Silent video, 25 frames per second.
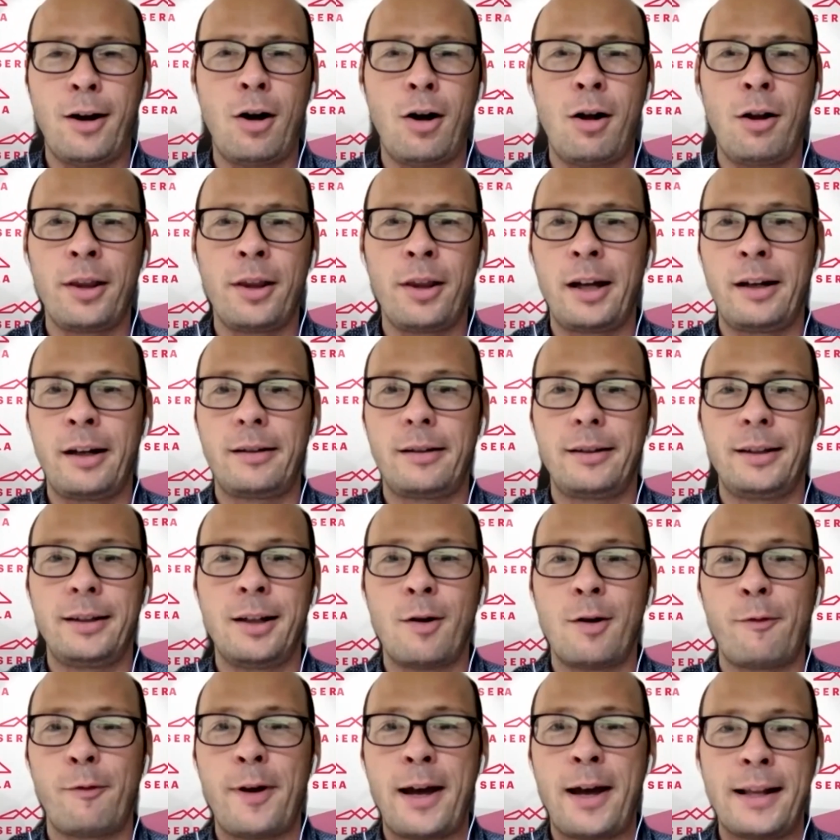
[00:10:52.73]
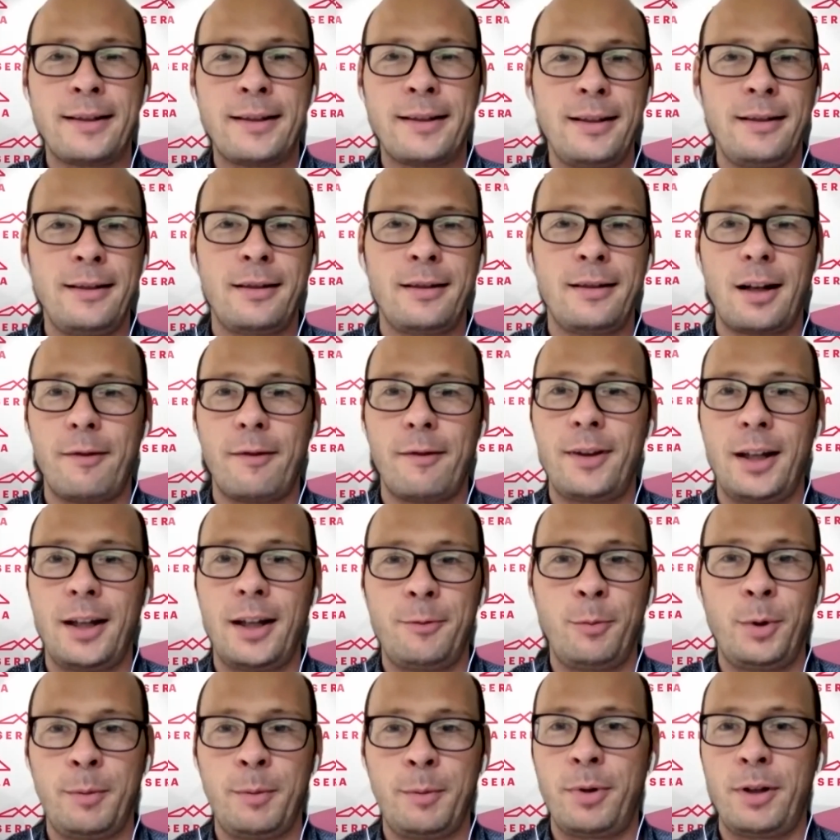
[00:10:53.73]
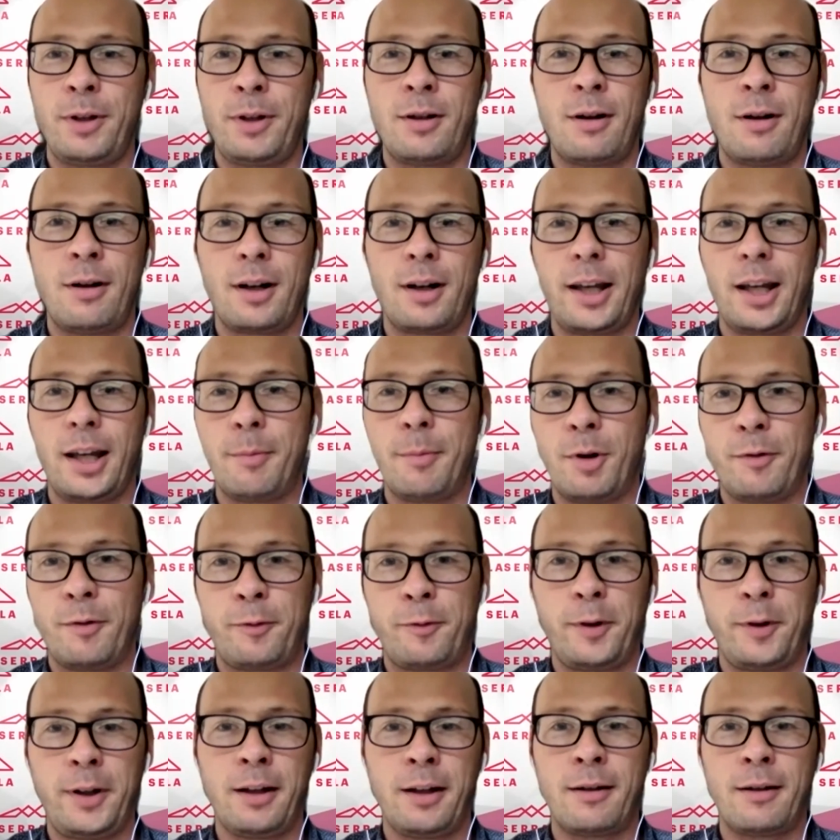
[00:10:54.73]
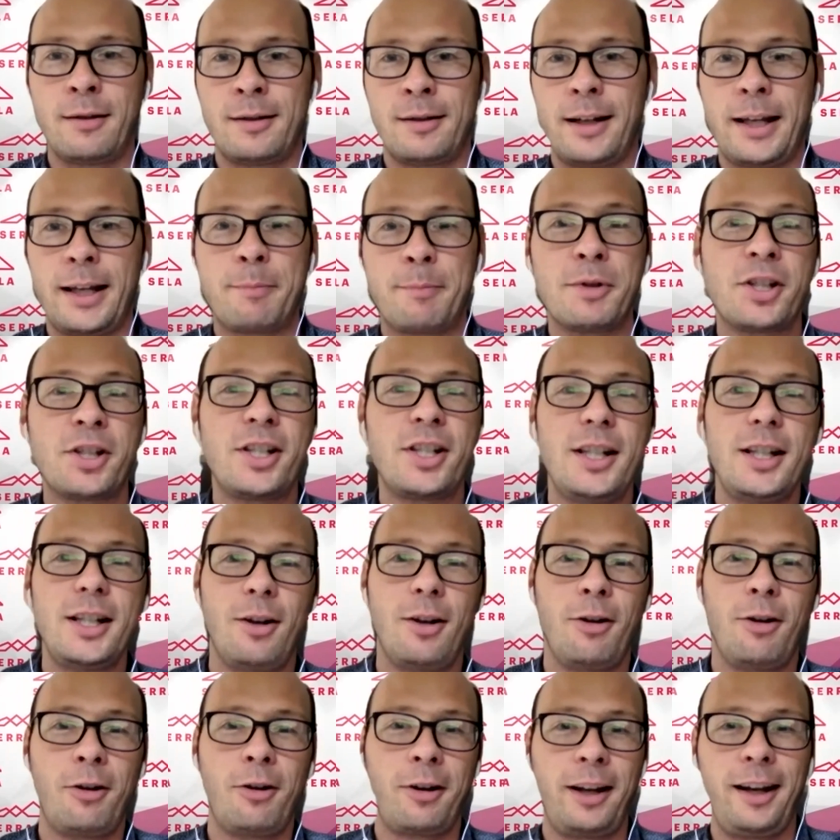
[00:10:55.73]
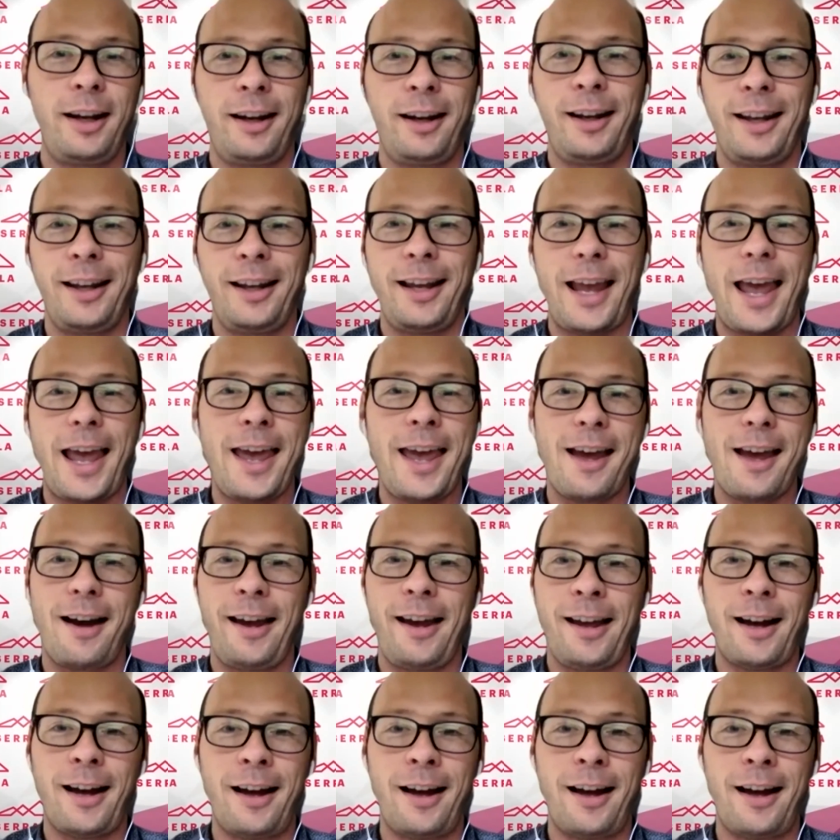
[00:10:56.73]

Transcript: all that, fancy stuff that we've been talking about for years, like machine learning,